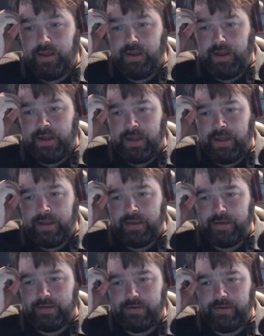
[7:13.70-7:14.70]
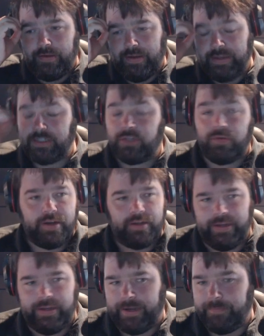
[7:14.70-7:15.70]
Uh,
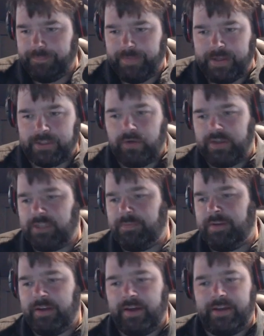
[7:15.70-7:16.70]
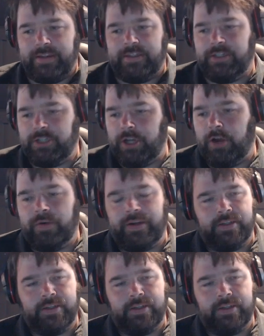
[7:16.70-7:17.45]
historically, that's always been done as a joke.